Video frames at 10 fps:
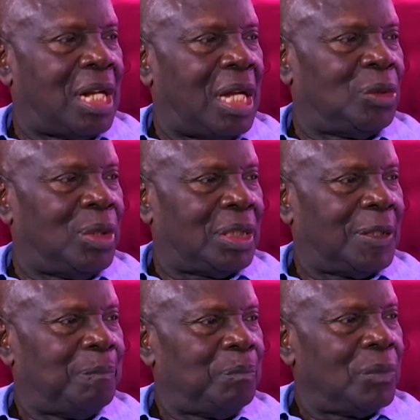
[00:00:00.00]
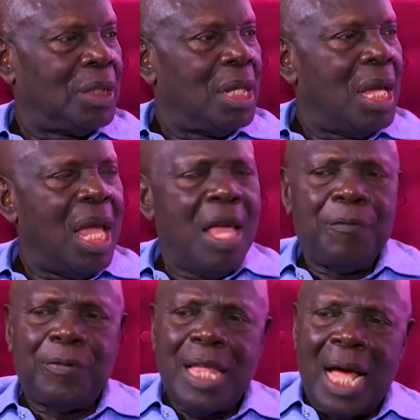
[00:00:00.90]
graduates.
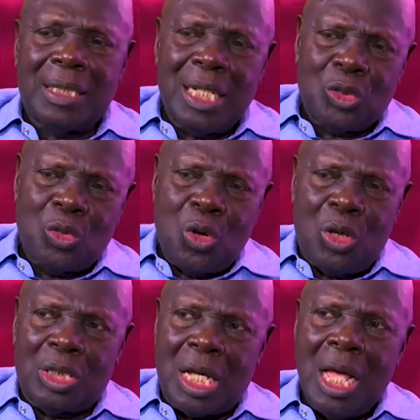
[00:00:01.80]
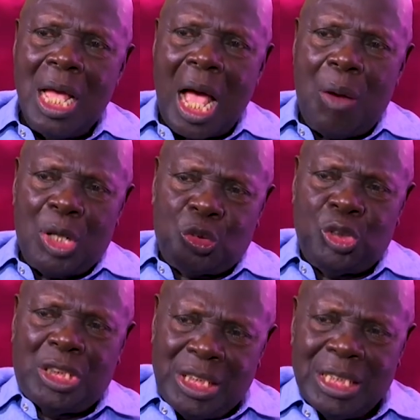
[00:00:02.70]
If that is not our
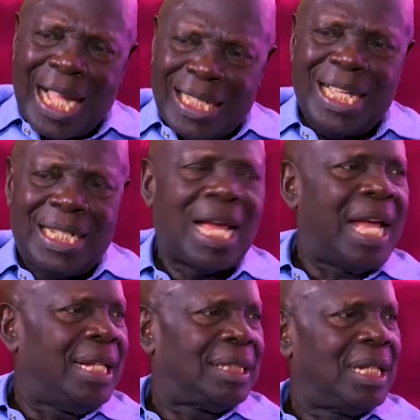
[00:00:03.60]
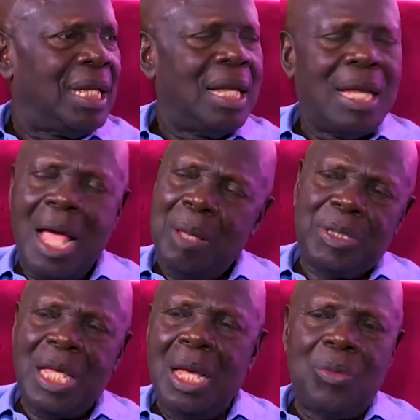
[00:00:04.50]
strategic agenda is, I'm
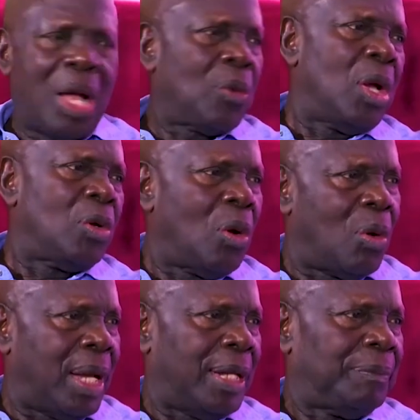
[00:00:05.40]
saying we are going nowhere.